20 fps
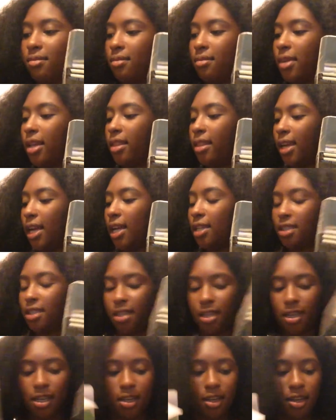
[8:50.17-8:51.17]
Nothing else in
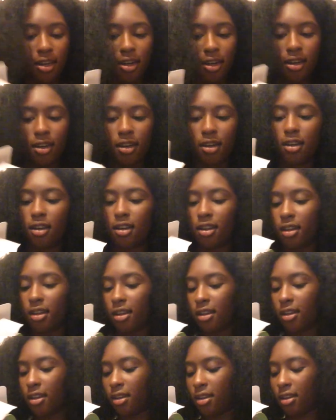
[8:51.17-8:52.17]
here.
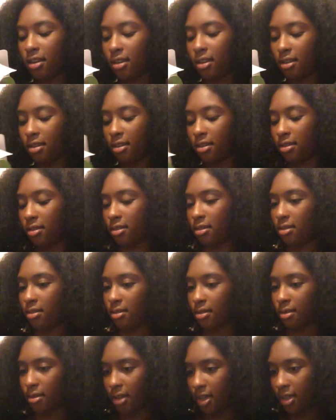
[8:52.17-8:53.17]

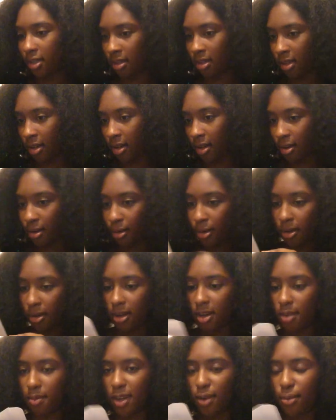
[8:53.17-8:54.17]
Or is there? Hold
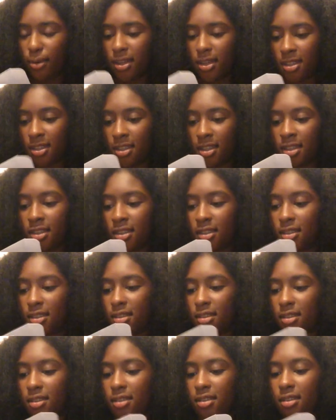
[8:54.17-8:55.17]
on, what is this?
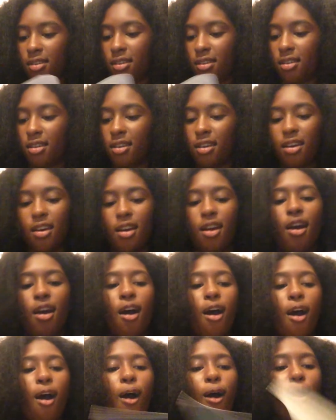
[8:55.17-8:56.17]

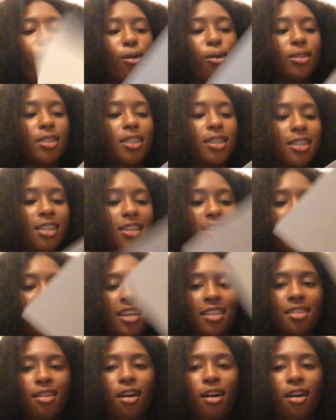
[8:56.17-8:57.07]
Oh, this is a nice